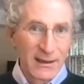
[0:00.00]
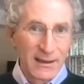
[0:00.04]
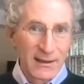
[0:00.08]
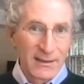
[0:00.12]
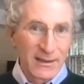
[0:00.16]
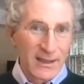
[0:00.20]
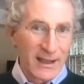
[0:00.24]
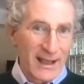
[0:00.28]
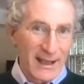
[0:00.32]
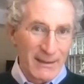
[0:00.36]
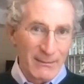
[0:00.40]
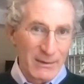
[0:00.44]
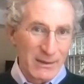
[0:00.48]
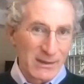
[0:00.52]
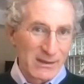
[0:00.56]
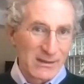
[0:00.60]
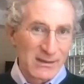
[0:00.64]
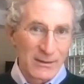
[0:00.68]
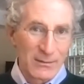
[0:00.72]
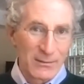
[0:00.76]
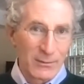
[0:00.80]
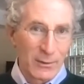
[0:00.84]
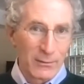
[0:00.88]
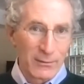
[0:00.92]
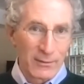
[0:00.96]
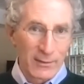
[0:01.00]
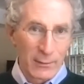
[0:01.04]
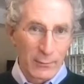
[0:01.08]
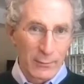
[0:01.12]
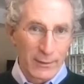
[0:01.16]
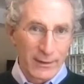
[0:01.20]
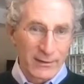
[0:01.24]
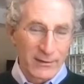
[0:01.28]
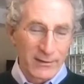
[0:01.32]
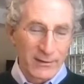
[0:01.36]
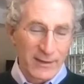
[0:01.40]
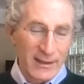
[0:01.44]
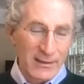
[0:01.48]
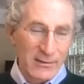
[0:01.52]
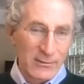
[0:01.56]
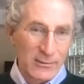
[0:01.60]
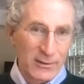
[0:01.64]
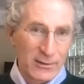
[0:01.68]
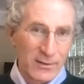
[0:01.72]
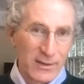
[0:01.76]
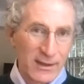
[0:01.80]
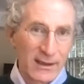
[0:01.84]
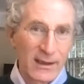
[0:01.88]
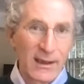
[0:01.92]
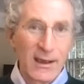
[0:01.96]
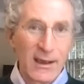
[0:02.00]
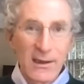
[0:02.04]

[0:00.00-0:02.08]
that happens over the winter, that sort of thing.